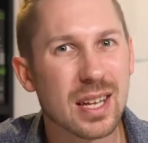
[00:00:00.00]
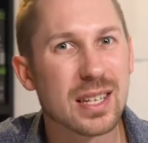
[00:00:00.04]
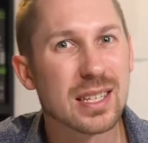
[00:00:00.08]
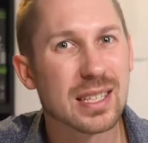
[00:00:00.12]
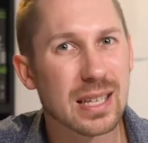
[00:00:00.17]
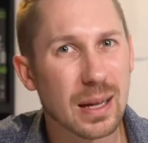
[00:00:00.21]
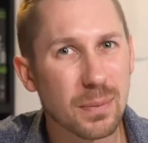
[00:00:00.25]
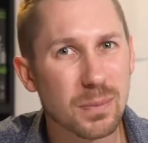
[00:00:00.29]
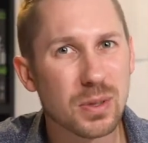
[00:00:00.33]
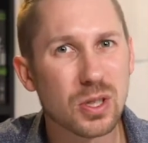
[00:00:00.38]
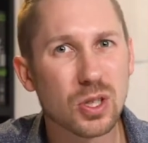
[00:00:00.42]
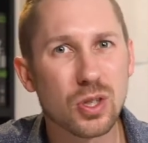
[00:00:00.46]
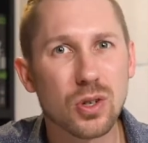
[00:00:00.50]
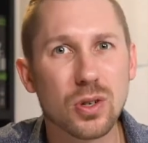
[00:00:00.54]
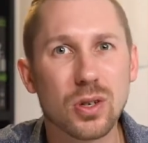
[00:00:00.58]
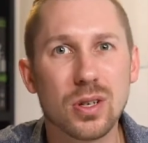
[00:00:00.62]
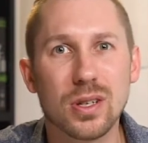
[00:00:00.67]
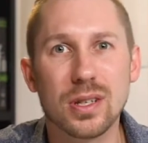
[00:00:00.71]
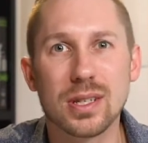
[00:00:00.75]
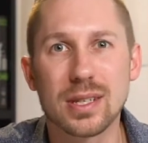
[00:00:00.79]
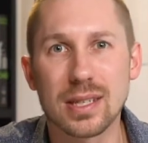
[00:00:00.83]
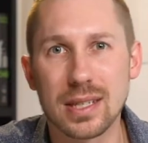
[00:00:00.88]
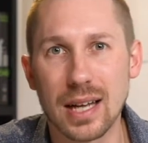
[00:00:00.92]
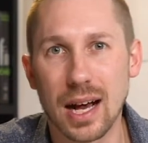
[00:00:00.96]
some
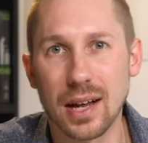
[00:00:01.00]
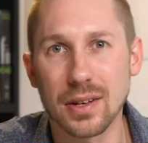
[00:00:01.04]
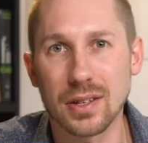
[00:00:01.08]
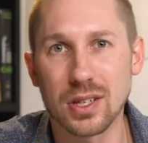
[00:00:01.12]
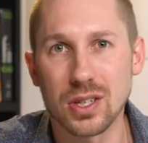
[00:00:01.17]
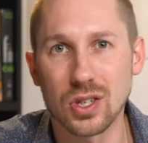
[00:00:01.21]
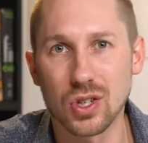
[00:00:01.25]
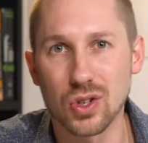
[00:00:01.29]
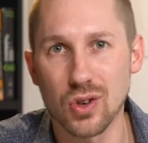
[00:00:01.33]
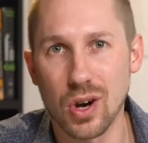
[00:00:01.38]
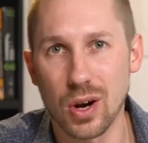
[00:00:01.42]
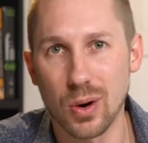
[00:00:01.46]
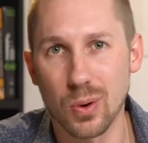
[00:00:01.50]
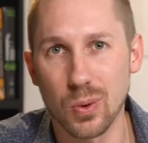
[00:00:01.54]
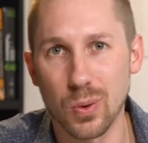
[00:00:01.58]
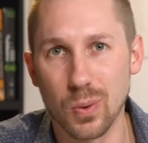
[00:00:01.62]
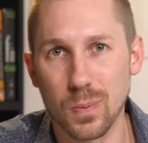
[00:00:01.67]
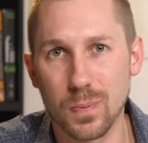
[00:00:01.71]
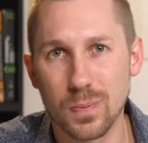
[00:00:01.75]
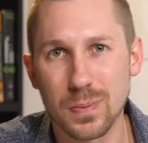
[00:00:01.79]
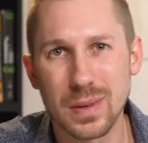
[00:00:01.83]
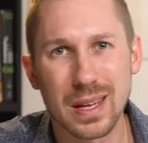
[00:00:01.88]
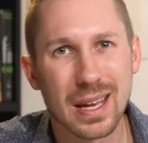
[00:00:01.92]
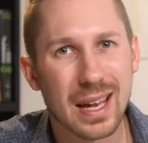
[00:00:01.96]
students start to struggle